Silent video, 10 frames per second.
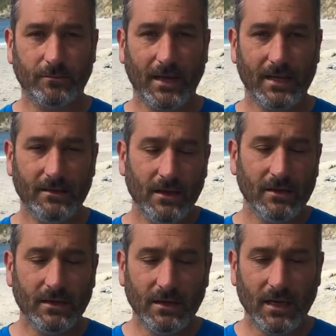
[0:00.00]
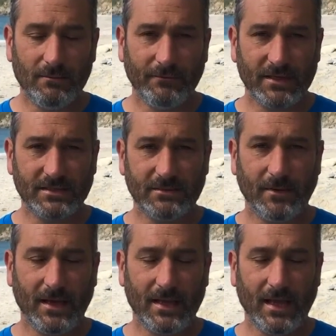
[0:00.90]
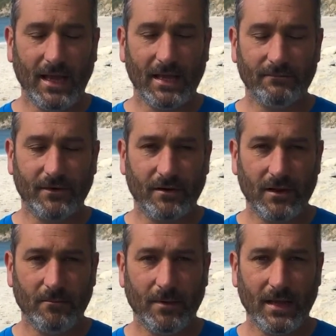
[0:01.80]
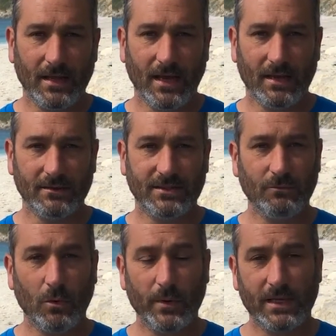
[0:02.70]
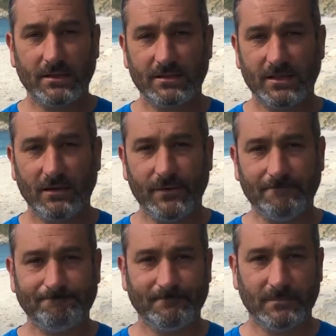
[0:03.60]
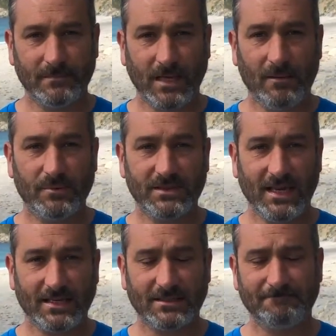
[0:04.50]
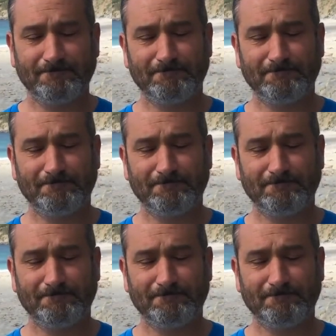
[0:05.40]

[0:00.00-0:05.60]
Bay, Mevagissey Bay and Verrian Bay, and see what we could discover and protect.